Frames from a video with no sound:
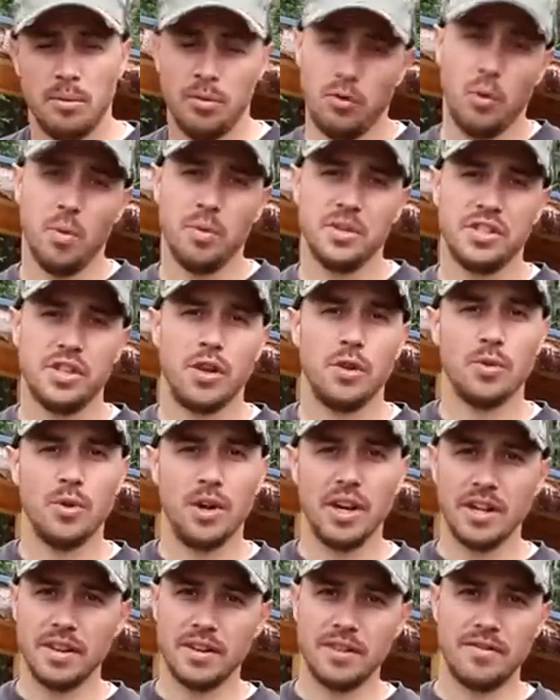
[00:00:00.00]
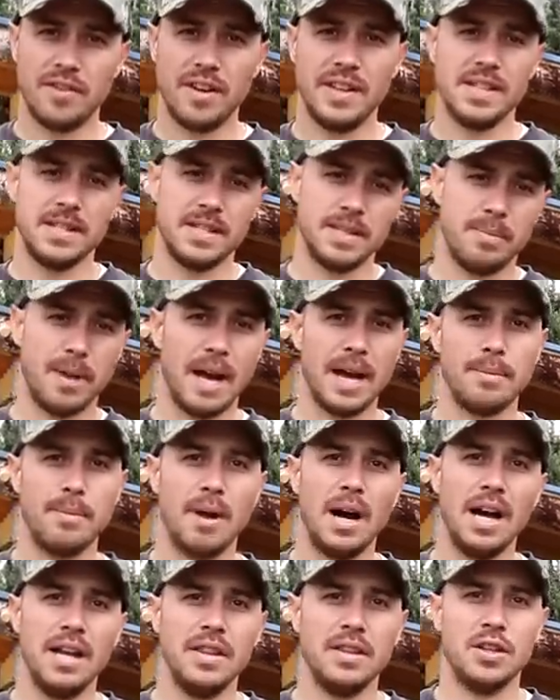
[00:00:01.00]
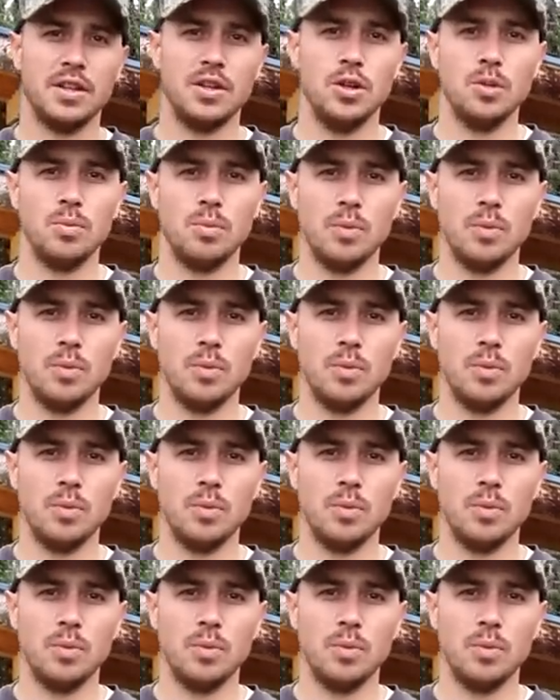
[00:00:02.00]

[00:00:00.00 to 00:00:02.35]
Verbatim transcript: Before we start running the fence back behind the coop,